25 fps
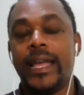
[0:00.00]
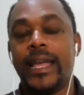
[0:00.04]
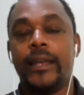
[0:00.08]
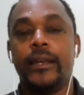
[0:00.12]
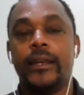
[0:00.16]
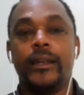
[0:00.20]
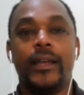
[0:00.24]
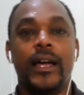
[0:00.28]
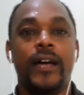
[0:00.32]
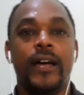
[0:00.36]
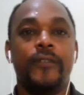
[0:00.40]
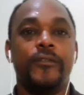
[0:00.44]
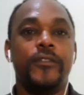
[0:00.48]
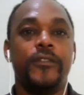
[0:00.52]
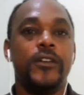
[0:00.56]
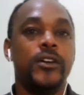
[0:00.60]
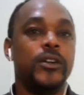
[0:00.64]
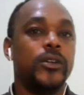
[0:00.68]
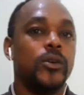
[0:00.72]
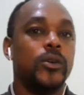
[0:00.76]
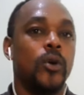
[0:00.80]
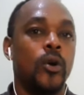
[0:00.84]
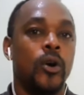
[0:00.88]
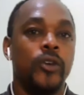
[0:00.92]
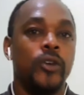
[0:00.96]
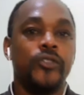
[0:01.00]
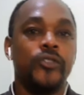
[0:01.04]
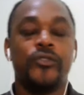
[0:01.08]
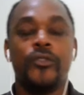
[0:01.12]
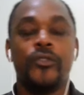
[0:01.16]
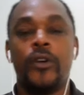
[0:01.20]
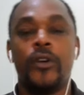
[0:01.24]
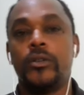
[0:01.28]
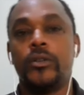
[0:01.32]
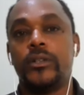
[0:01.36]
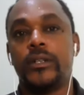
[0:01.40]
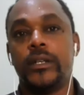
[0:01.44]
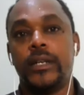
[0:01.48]
again, I've heard all
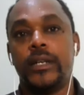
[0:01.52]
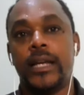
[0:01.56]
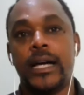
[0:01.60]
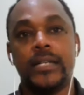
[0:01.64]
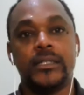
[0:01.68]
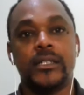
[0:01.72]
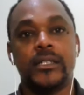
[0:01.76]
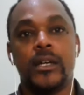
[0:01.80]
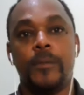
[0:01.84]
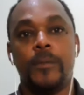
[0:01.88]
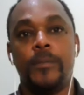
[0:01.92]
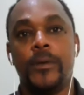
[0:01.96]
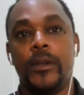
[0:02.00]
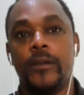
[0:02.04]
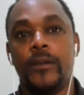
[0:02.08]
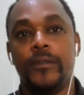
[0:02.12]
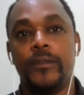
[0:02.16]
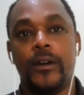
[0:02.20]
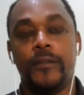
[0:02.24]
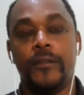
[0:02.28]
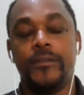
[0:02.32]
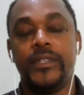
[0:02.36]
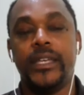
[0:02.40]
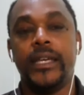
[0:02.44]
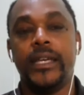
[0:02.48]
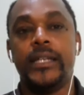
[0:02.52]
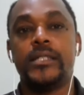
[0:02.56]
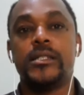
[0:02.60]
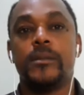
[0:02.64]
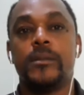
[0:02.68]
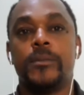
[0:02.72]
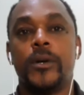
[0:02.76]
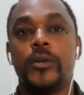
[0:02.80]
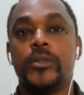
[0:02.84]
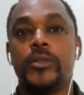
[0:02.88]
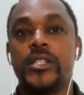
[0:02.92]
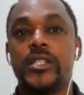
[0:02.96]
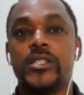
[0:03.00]
throughout the last couple of, of days
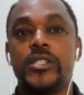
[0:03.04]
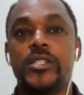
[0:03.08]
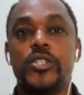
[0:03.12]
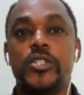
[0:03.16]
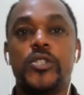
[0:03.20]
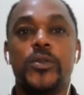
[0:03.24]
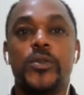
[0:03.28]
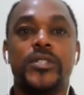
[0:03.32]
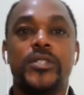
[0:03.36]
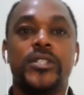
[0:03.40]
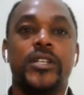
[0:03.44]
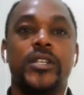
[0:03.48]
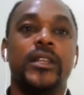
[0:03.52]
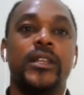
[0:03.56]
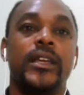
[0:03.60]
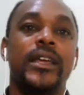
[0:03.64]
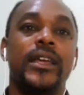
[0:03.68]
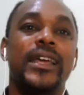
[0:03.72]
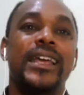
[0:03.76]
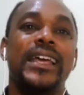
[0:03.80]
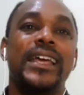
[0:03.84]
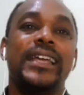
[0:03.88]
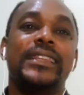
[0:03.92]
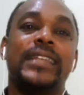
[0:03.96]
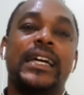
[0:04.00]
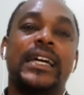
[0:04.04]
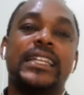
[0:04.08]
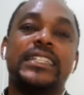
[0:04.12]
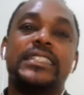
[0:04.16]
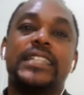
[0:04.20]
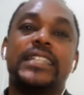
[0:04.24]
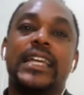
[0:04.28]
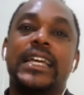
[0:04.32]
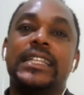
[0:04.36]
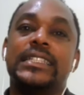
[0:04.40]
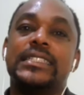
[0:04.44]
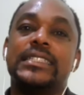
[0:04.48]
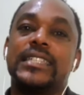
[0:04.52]
about this situation,
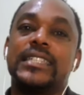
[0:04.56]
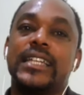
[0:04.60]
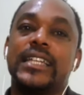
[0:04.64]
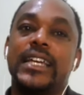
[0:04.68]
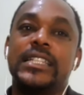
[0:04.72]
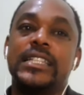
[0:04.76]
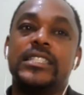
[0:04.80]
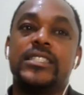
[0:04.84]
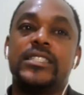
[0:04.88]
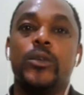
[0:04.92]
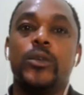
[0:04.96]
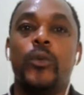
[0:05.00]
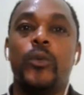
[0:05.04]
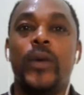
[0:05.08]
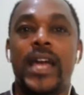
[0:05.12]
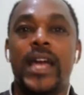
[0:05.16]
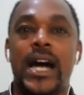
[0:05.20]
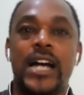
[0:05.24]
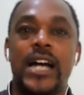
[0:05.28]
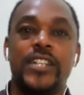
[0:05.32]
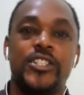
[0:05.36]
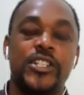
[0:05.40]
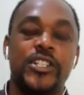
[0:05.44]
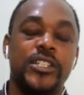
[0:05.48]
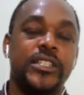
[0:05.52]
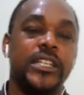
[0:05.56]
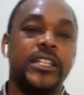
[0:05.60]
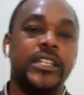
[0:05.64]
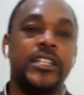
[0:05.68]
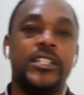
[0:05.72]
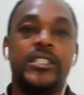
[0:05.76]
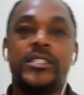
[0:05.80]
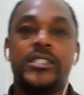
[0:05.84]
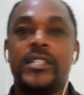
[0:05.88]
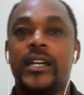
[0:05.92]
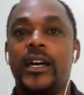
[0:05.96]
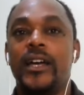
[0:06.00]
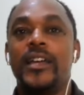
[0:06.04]
that it's it's the way
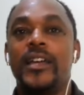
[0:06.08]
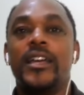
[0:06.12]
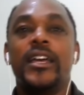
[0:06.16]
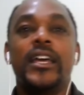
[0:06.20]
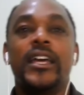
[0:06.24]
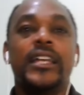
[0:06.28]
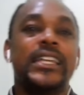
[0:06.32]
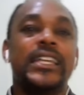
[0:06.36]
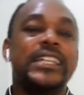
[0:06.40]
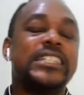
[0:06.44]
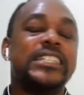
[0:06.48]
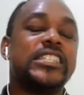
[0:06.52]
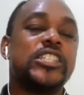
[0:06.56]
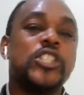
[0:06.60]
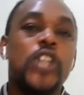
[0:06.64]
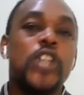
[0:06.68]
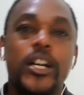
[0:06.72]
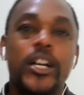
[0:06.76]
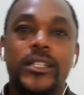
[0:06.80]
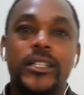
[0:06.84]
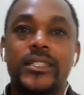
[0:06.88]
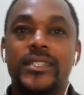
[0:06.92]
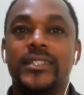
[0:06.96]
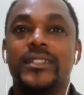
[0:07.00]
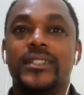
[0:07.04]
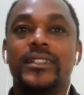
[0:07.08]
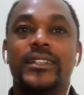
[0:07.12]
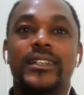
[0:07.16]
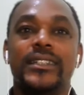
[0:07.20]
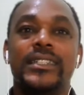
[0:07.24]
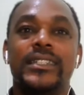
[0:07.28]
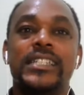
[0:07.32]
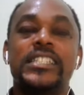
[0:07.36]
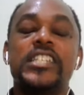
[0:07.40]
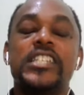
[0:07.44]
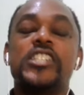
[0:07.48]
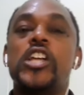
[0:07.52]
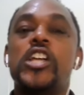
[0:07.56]
Argentinians are. It's not.
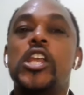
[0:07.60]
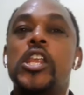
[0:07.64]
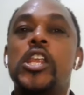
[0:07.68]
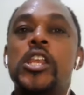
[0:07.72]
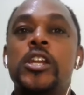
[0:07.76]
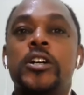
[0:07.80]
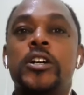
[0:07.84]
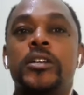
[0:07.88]
This is a